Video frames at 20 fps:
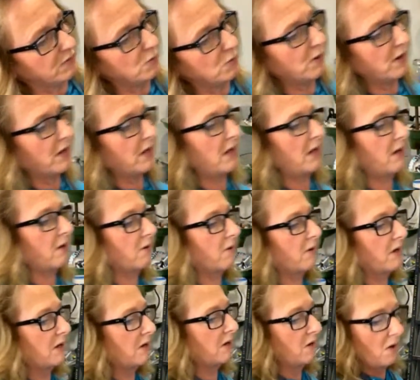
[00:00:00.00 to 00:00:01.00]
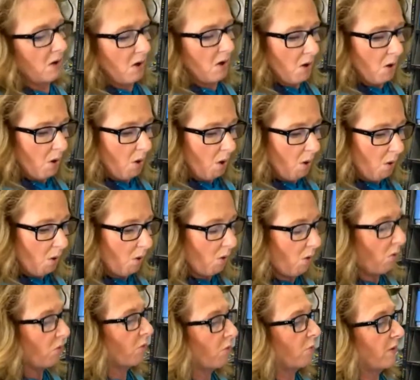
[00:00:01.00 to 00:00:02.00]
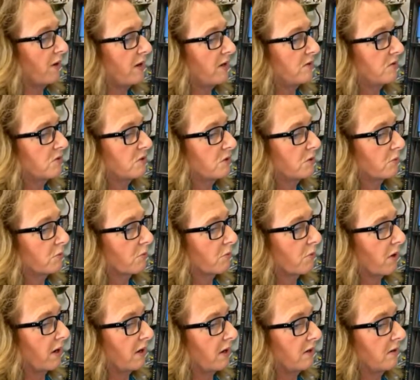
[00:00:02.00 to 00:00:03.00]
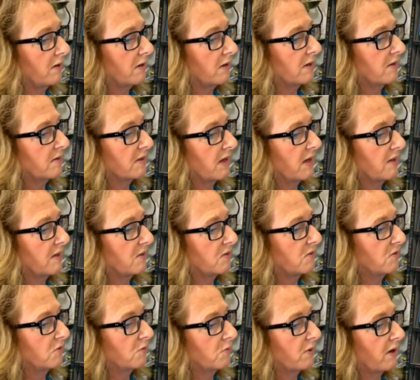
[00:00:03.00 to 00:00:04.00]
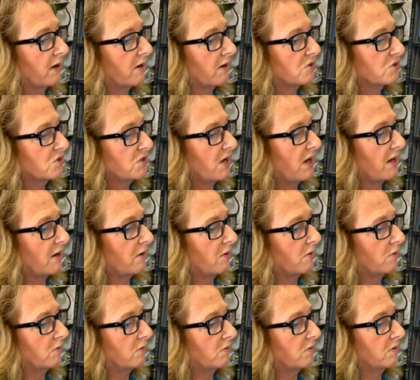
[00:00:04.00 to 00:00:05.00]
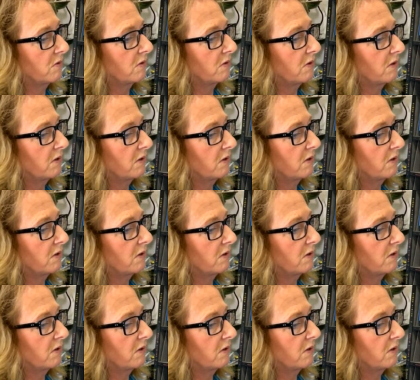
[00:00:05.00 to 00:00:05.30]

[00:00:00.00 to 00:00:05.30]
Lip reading: You want to carry it all the way to the right, because again, this is where our shadows.